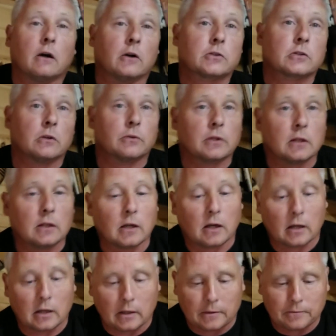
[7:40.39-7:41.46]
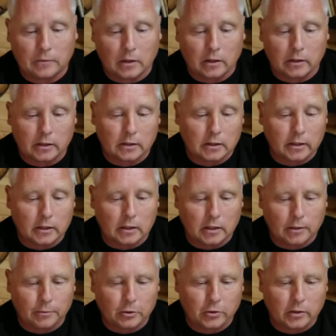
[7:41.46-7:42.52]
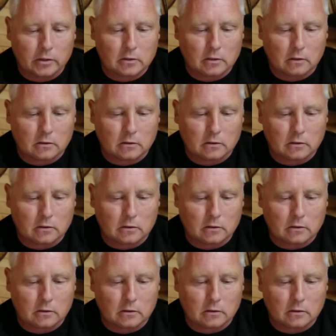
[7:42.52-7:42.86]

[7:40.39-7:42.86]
also the uh, uh, illegal immigrants.